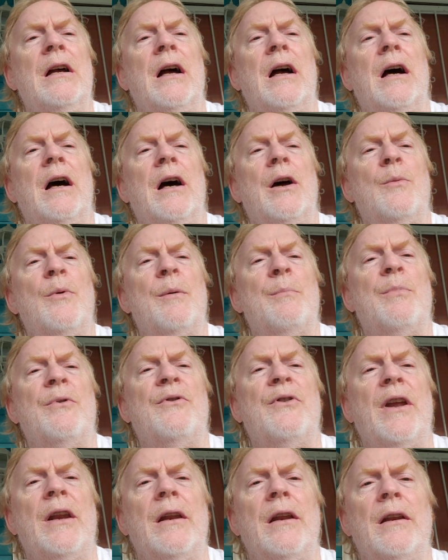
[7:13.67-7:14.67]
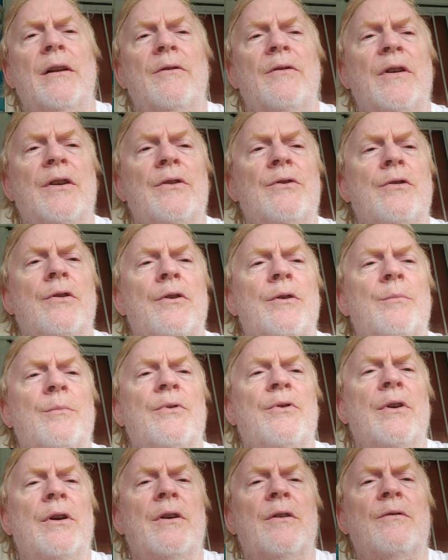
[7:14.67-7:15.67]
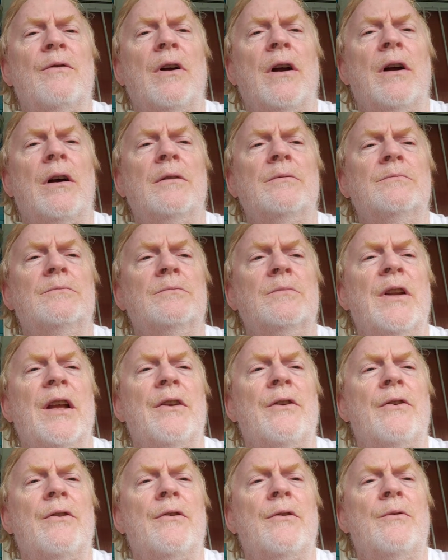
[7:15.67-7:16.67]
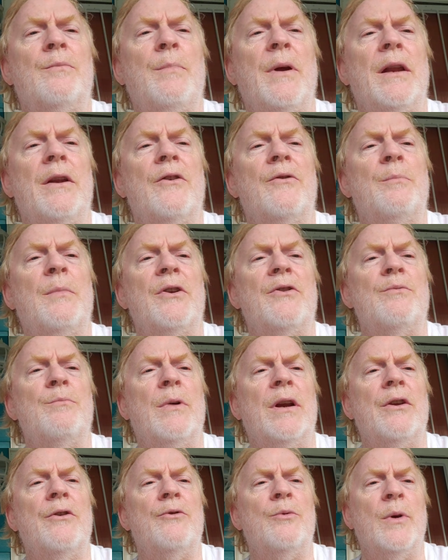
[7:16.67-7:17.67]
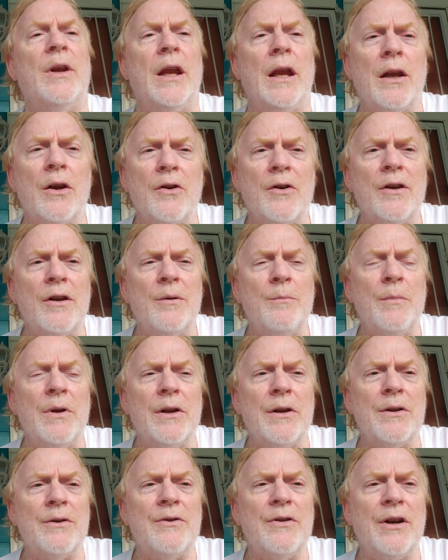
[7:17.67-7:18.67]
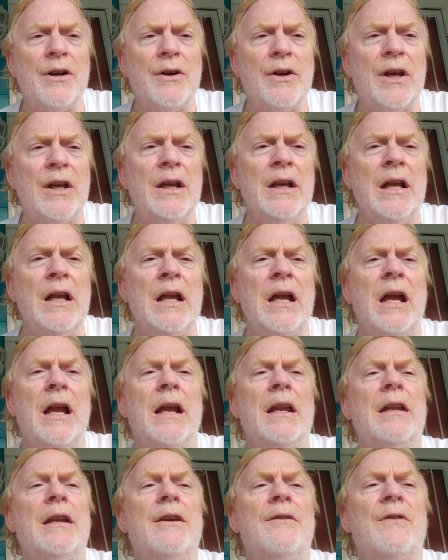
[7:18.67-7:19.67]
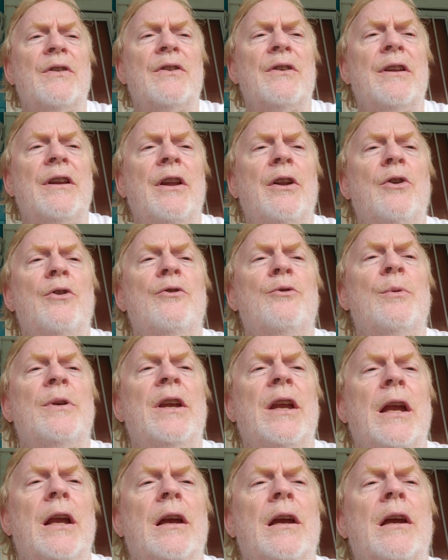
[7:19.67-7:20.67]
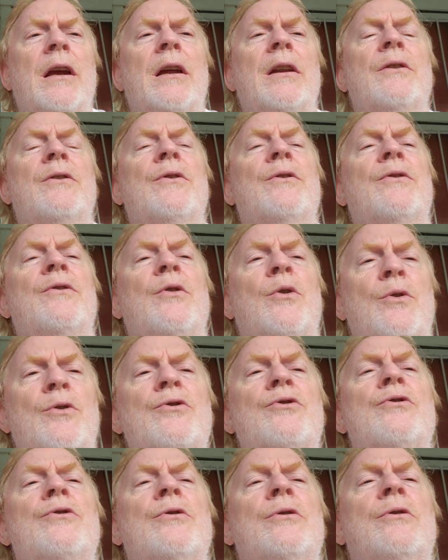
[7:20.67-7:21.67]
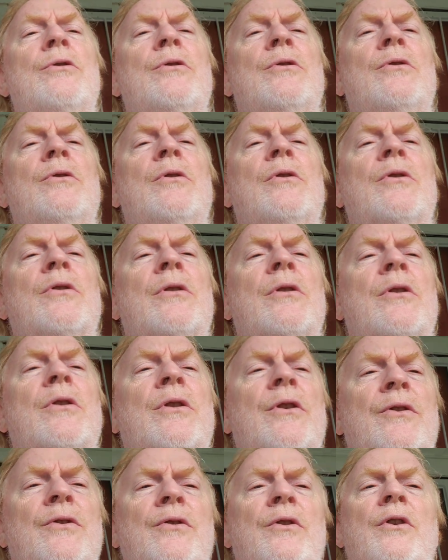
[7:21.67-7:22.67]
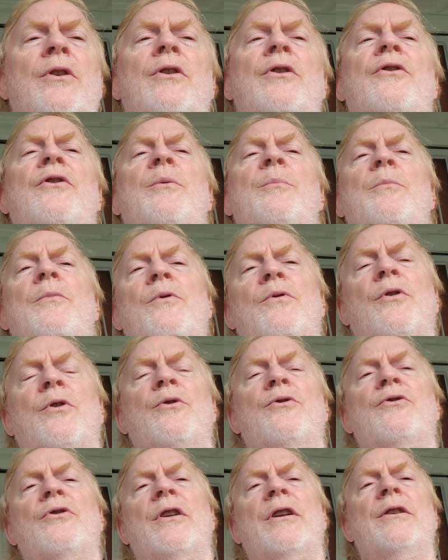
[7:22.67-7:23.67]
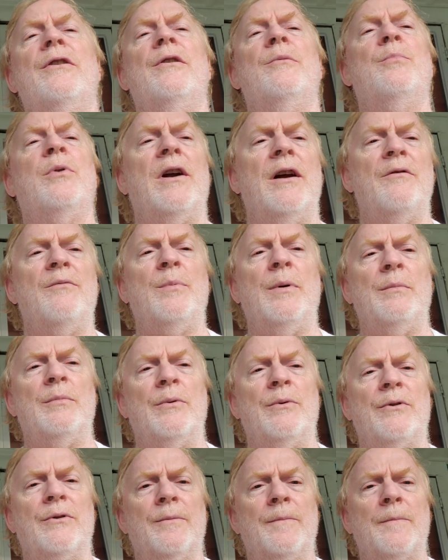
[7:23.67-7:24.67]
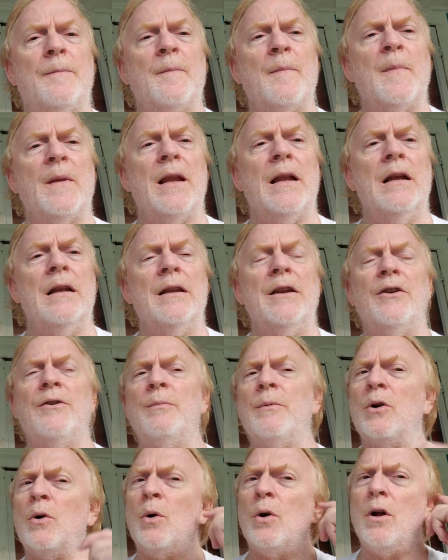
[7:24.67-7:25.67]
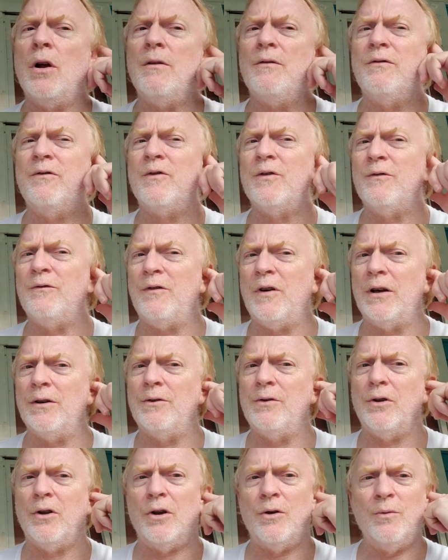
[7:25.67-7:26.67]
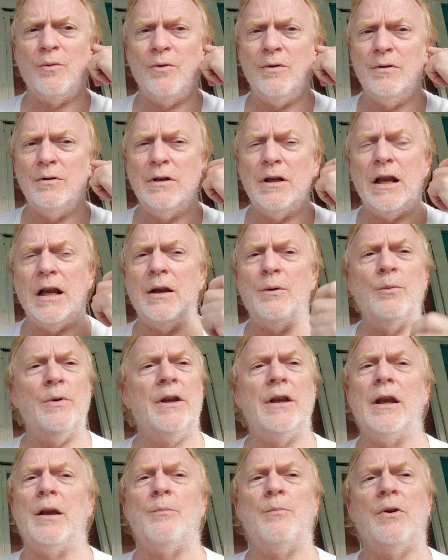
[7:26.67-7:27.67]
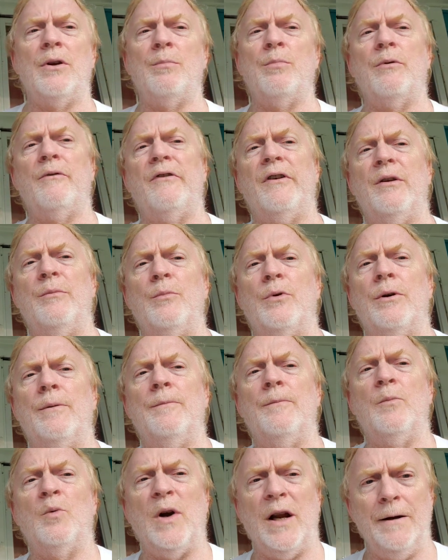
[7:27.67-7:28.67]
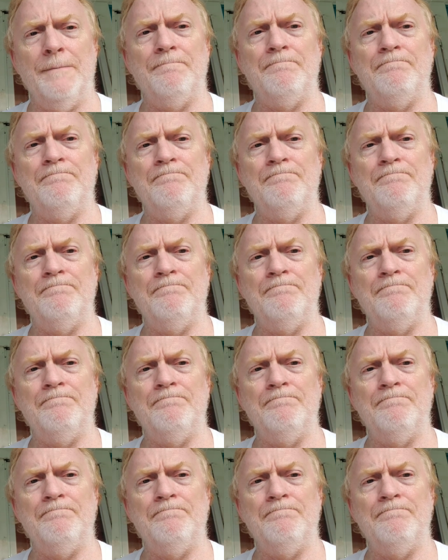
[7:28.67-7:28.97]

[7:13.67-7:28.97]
uh, representative in terms of uh, let's spend as much money as we can on the military and give as little as we can to social concerns and socially deprived peoples. This has been going on for far too long and we can't put up with it anymore, right?